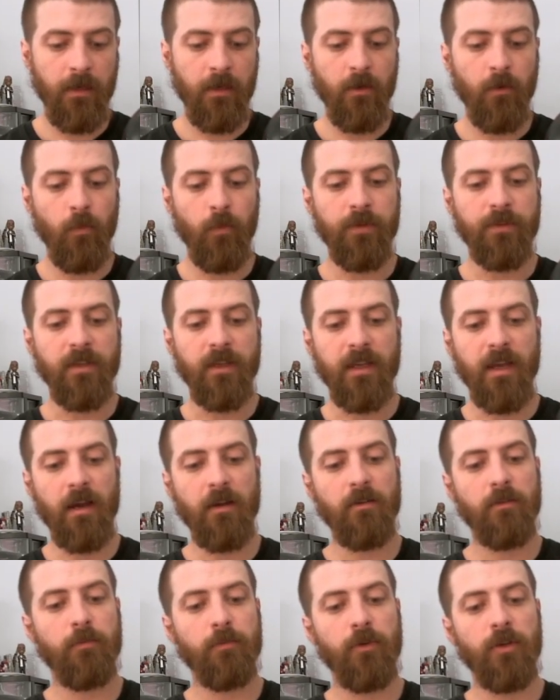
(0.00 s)
With the
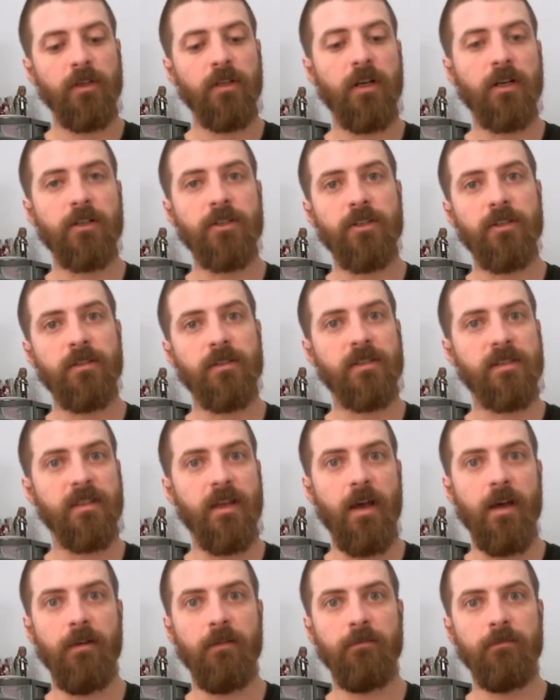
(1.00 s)
current production set,